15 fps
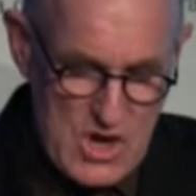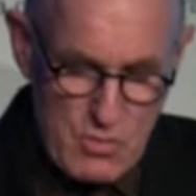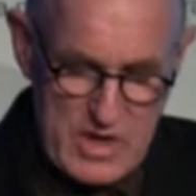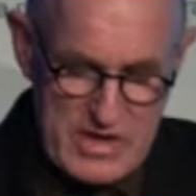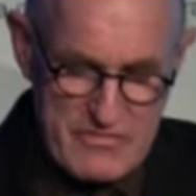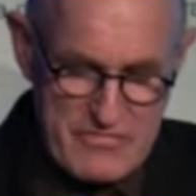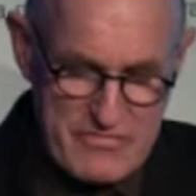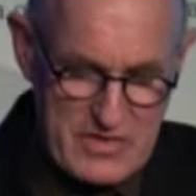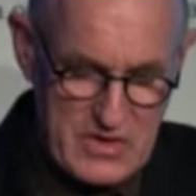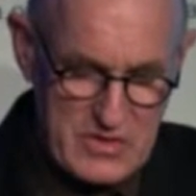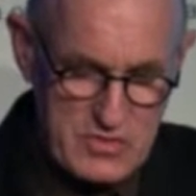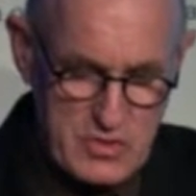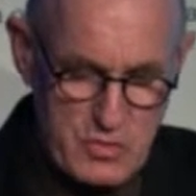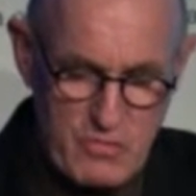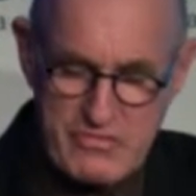We've
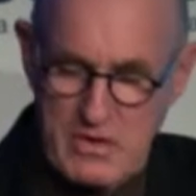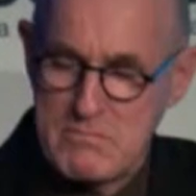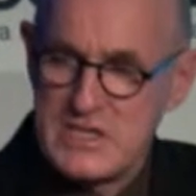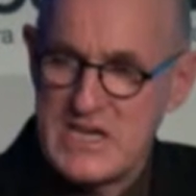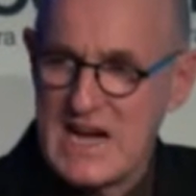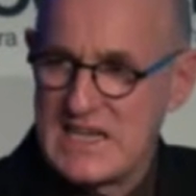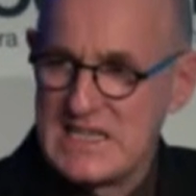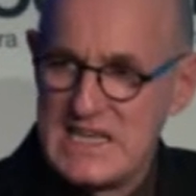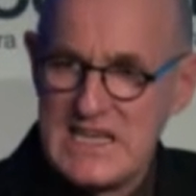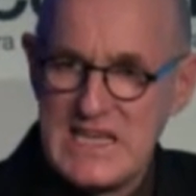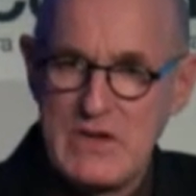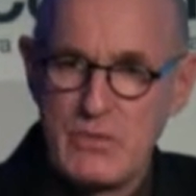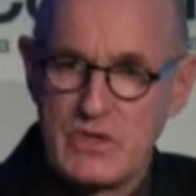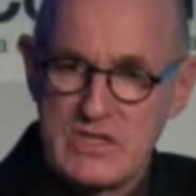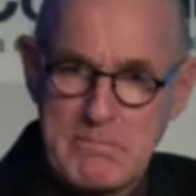from
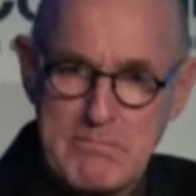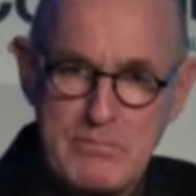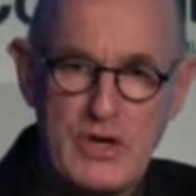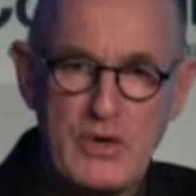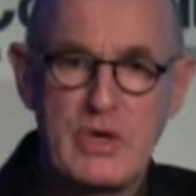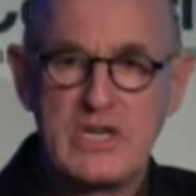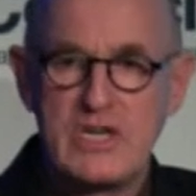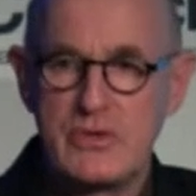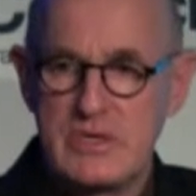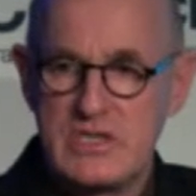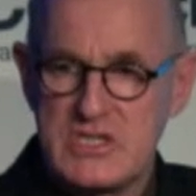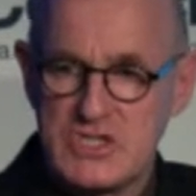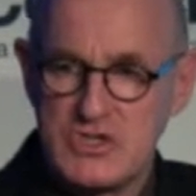Takanini with the Puhanui